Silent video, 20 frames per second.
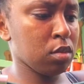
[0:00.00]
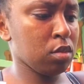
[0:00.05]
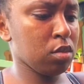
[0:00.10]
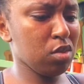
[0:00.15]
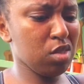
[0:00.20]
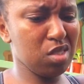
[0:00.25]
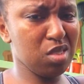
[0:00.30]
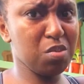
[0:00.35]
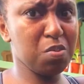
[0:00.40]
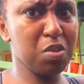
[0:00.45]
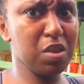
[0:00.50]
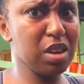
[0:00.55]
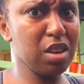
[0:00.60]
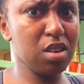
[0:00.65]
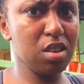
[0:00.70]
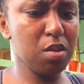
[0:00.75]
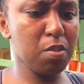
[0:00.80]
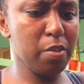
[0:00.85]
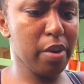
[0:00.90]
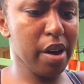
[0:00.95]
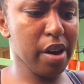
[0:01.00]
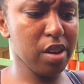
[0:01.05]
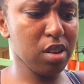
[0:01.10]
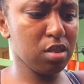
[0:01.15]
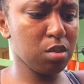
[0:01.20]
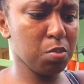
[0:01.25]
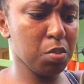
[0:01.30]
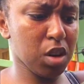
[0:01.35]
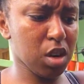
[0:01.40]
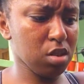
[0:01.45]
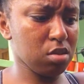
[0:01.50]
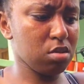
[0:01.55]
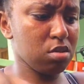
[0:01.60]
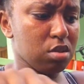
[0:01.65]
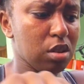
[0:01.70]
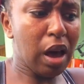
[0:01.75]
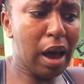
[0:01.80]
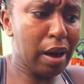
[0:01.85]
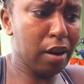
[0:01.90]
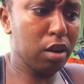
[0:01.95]
Wasn't paying the best, but
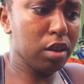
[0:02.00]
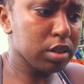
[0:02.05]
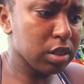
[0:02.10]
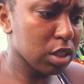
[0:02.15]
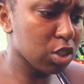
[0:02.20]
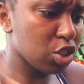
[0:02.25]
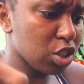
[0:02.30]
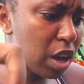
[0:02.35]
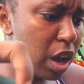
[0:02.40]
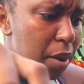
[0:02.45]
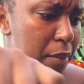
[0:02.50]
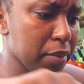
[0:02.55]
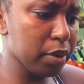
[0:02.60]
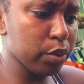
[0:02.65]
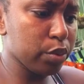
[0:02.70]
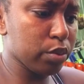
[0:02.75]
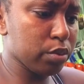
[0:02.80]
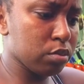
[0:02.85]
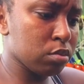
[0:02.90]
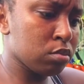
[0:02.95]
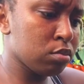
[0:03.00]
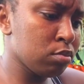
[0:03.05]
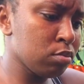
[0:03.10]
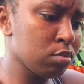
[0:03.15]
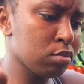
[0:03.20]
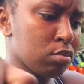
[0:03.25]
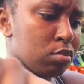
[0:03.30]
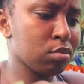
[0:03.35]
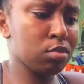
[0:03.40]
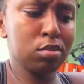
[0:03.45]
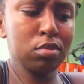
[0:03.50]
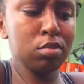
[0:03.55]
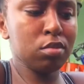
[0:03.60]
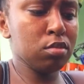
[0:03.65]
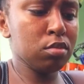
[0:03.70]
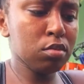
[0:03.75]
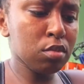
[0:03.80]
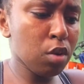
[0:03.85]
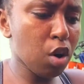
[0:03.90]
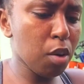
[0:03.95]
I got a job.
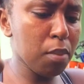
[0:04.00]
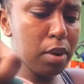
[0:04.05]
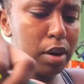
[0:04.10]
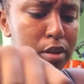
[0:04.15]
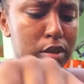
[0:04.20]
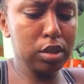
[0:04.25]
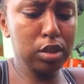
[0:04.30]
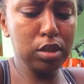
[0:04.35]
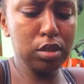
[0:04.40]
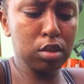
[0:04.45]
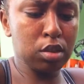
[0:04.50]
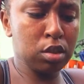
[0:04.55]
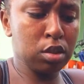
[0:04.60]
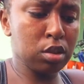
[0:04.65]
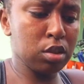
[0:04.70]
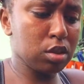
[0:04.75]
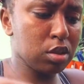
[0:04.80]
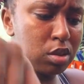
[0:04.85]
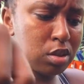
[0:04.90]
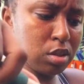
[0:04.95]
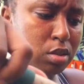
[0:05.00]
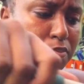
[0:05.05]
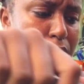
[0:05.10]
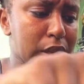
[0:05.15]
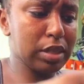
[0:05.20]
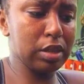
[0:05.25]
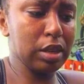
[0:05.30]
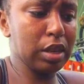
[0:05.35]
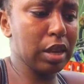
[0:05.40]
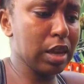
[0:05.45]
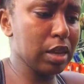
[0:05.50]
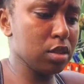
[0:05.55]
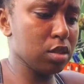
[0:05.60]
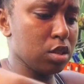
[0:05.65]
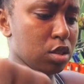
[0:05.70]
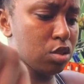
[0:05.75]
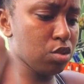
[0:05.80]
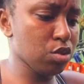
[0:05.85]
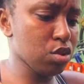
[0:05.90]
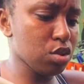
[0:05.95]
More money is better than
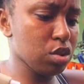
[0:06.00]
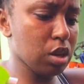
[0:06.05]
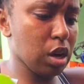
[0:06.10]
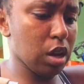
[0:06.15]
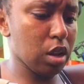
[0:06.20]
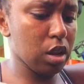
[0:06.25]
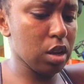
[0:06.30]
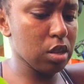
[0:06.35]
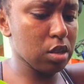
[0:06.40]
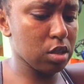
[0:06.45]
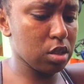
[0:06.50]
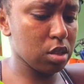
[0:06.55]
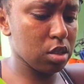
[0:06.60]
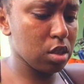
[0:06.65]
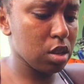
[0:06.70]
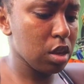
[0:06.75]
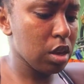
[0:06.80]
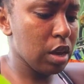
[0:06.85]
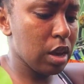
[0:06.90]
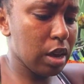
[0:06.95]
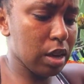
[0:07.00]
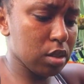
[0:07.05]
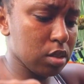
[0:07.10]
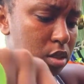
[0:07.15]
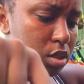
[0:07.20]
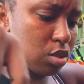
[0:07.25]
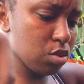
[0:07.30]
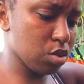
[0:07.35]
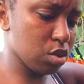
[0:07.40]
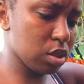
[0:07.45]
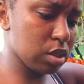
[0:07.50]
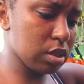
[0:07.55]
$0 and 0